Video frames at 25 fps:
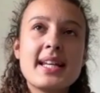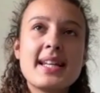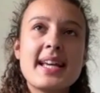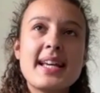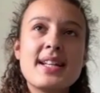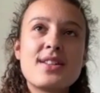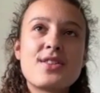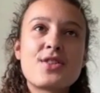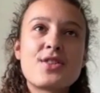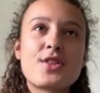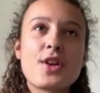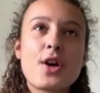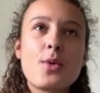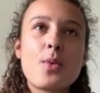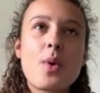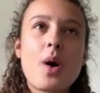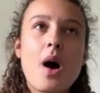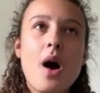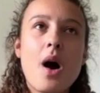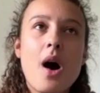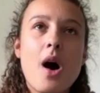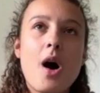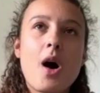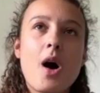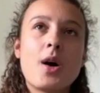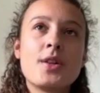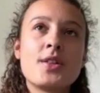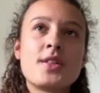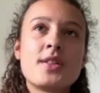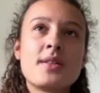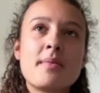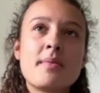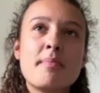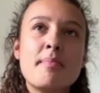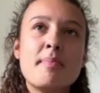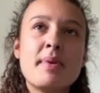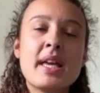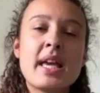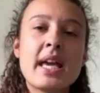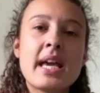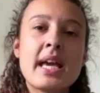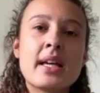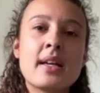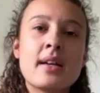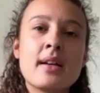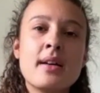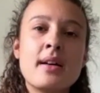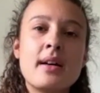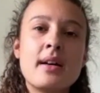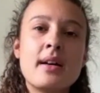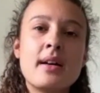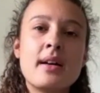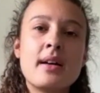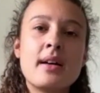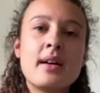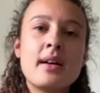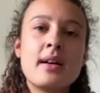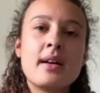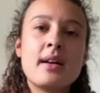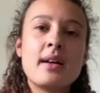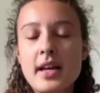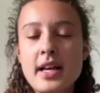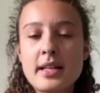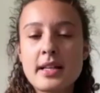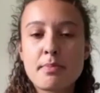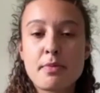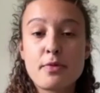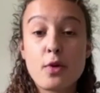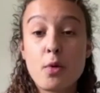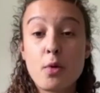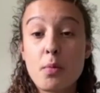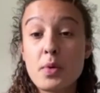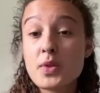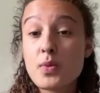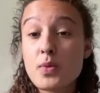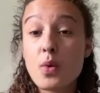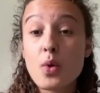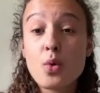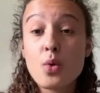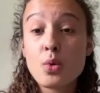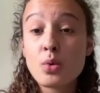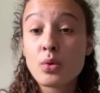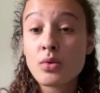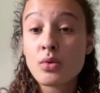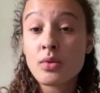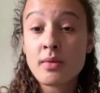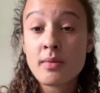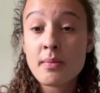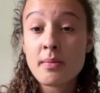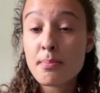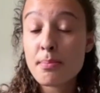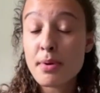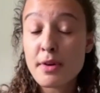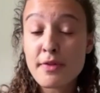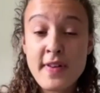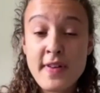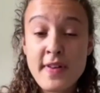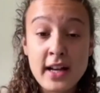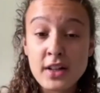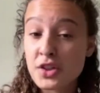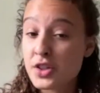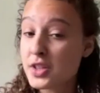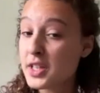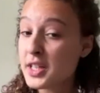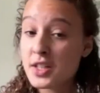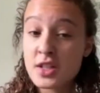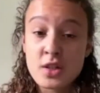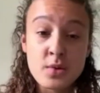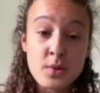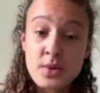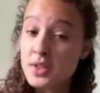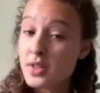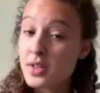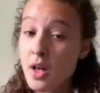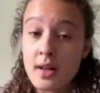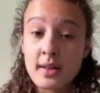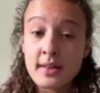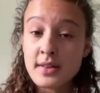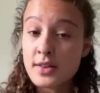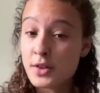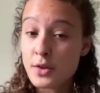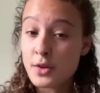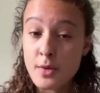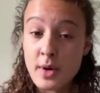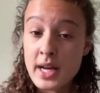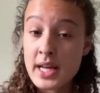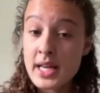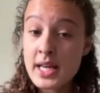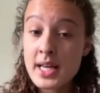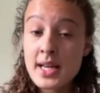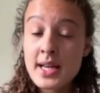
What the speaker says: it's so hard being, I think as performers, we're all perfectionists to a certain degree.